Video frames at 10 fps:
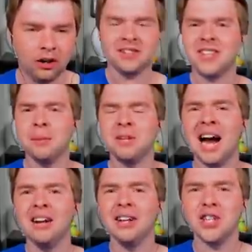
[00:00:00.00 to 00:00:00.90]
This
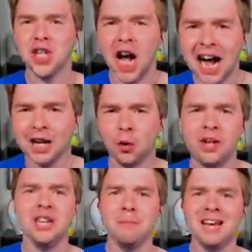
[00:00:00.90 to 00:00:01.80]
Sceptile is not
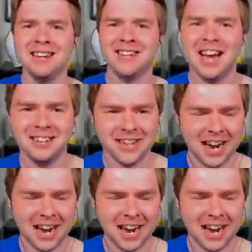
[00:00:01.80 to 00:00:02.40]
going to be a dead